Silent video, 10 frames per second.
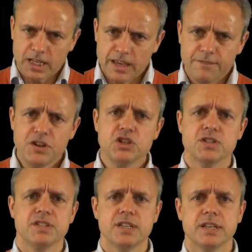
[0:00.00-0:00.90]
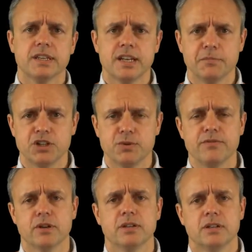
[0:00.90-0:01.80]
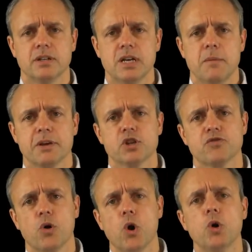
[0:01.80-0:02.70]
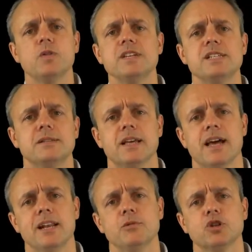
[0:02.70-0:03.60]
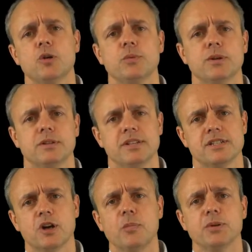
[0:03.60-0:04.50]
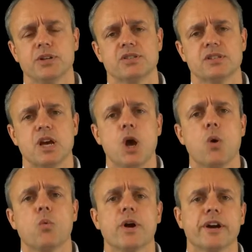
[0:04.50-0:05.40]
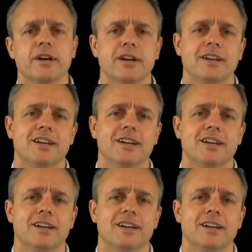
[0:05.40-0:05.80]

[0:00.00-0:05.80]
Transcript: efficiency can be driven. Because for all these components where